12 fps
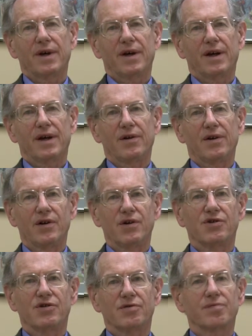and it
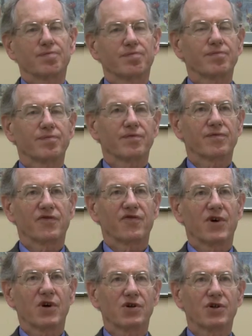is
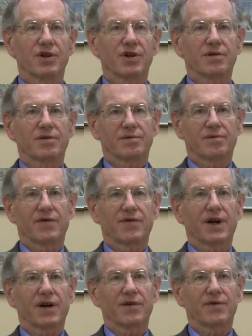functioning
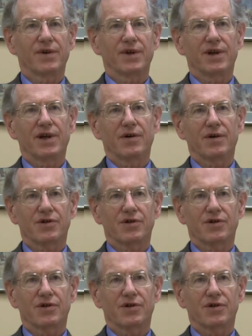effectively now.